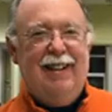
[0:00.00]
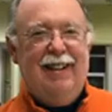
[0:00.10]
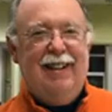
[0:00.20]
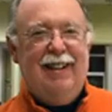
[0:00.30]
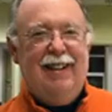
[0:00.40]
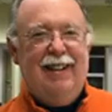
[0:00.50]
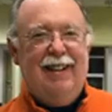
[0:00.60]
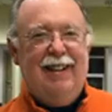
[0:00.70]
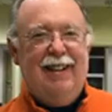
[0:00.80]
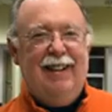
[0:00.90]

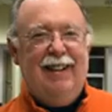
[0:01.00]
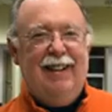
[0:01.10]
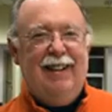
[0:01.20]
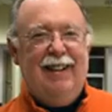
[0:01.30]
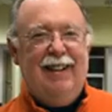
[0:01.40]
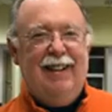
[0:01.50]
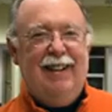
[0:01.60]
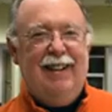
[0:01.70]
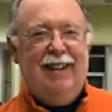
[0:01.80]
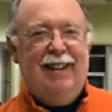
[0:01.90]

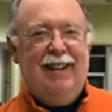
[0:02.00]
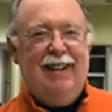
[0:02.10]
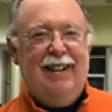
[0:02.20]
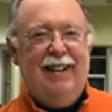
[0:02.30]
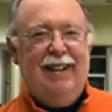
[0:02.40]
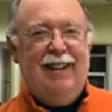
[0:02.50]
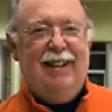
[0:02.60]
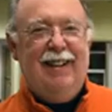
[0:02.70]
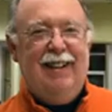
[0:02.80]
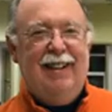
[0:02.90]

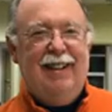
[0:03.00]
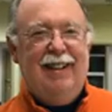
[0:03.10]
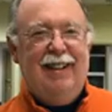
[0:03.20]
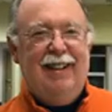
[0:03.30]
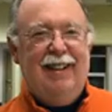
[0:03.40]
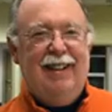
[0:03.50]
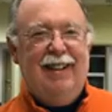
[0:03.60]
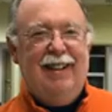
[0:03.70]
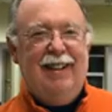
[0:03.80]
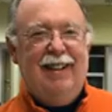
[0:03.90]

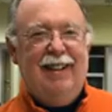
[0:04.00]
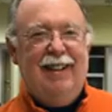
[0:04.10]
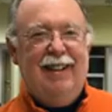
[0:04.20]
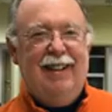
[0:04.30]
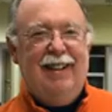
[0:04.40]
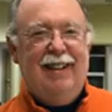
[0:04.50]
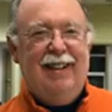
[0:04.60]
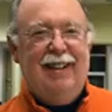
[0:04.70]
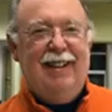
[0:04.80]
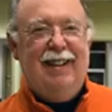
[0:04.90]

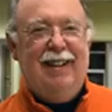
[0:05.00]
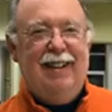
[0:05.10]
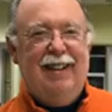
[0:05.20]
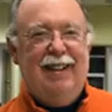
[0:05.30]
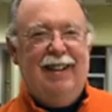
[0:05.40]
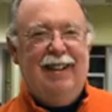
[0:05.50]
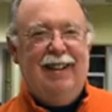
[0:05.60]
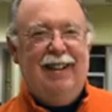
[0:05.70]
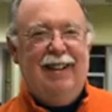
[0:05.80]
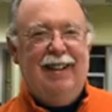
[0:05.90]

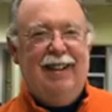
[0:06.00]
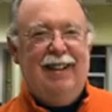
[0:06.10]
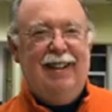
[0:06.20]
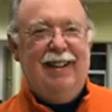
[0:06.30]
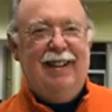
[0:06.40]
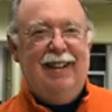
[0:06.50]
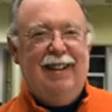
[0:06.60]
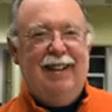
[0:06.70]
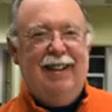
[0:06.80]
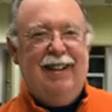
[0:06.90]

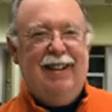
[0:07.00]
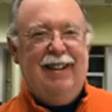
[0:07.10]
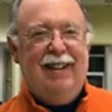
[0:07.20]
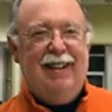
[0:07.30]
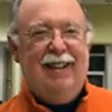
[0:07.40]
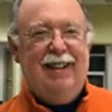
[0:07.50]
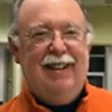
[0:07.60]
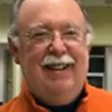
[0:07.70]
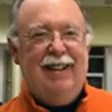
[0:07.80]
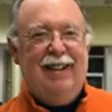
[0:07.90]
(not speaking)